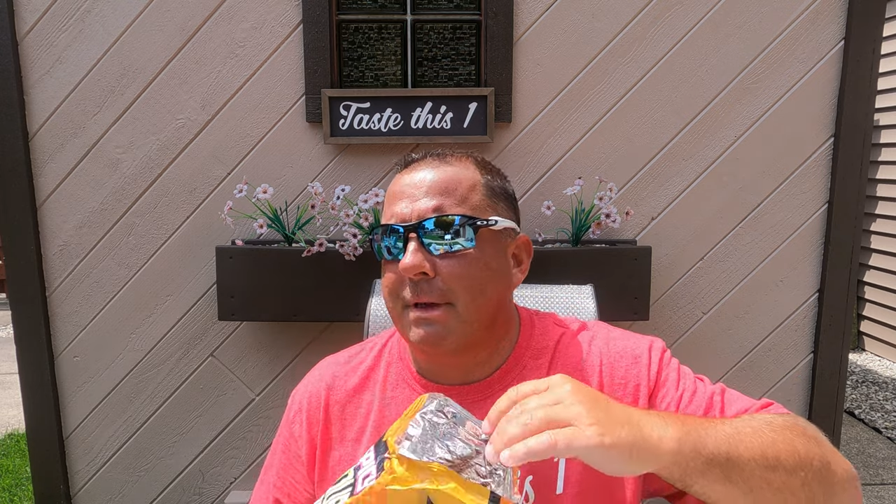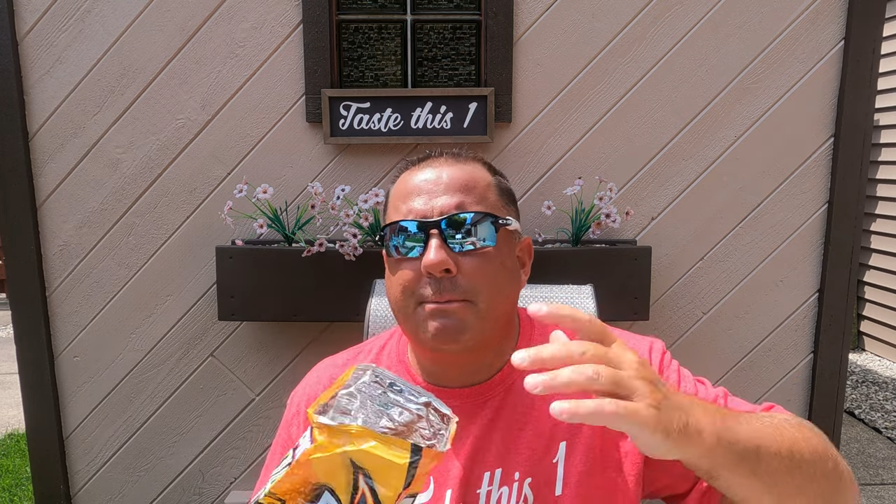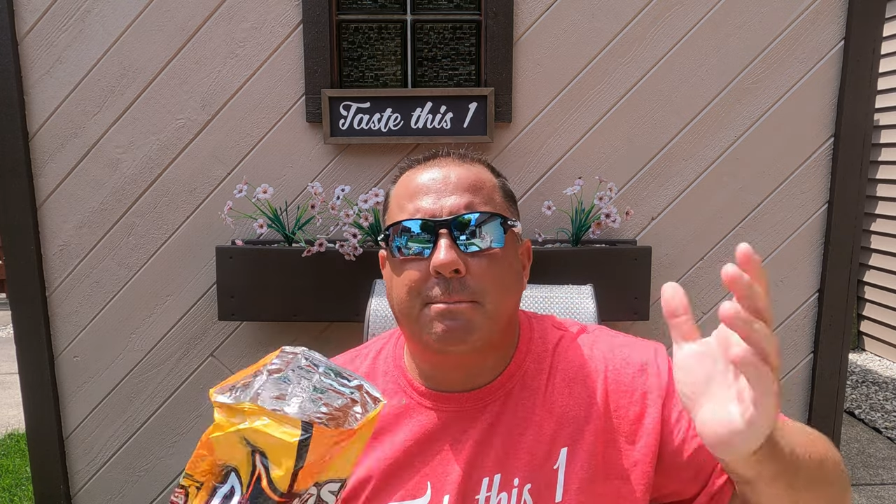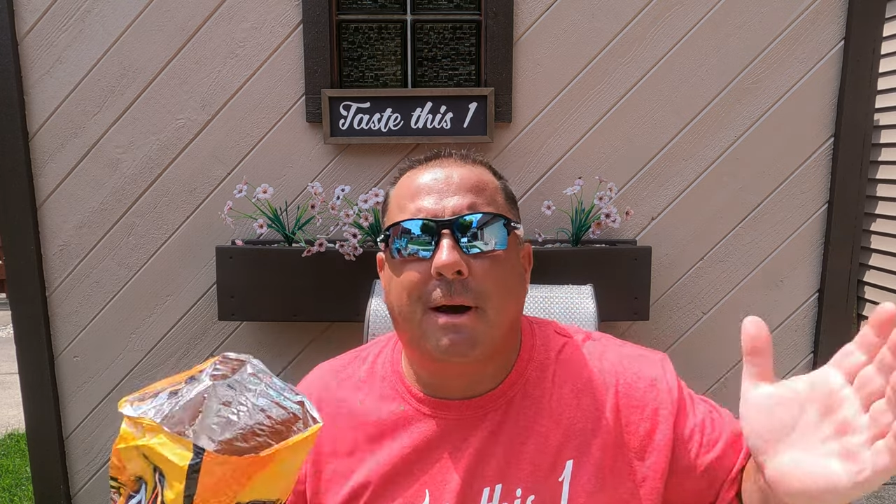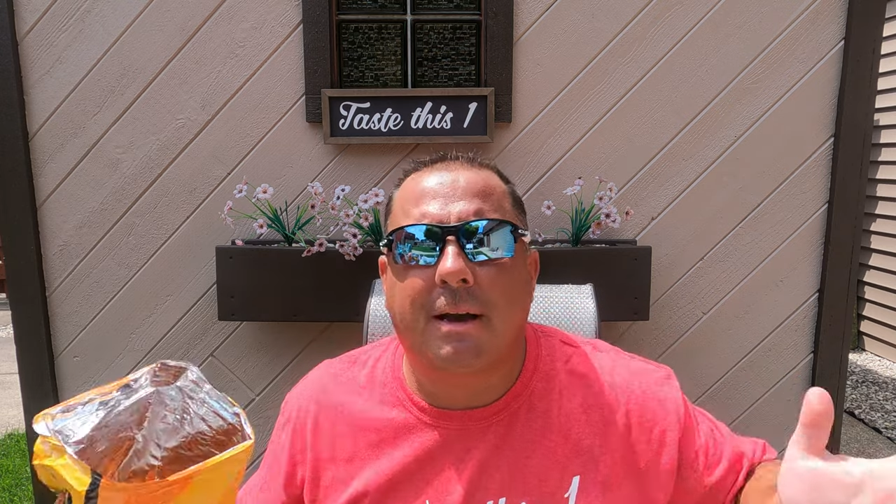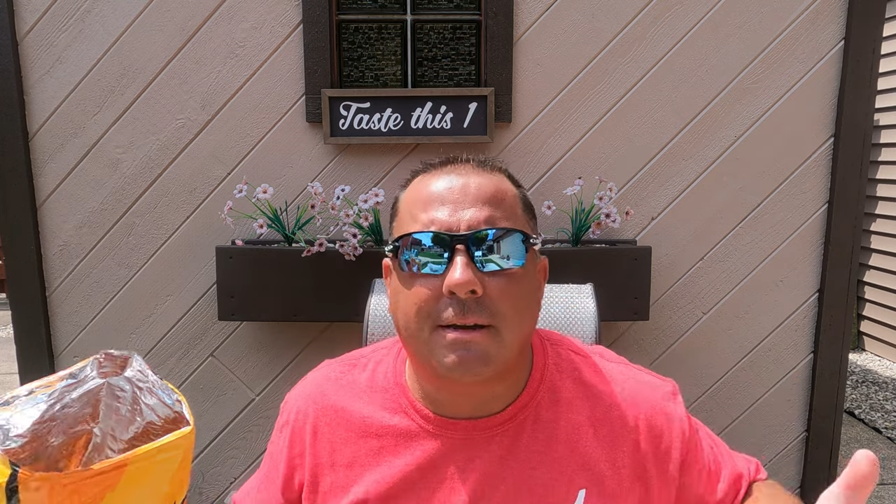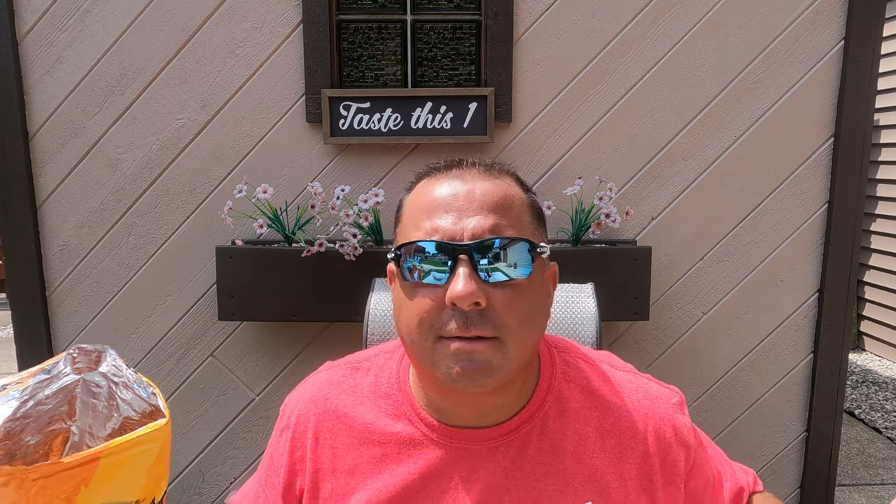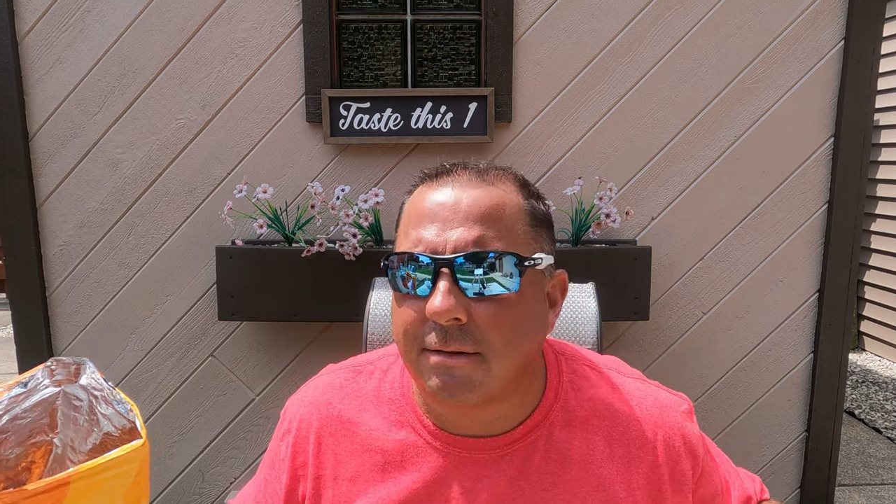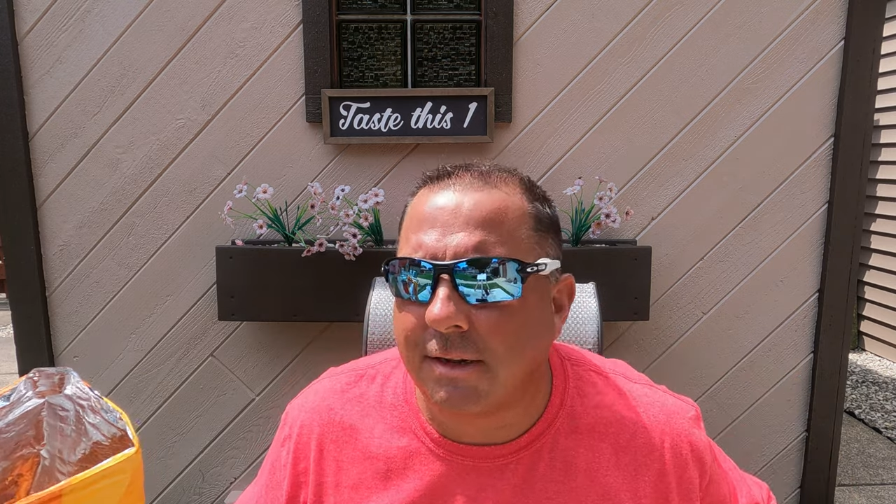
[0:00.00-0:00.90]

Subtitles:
Maybe my,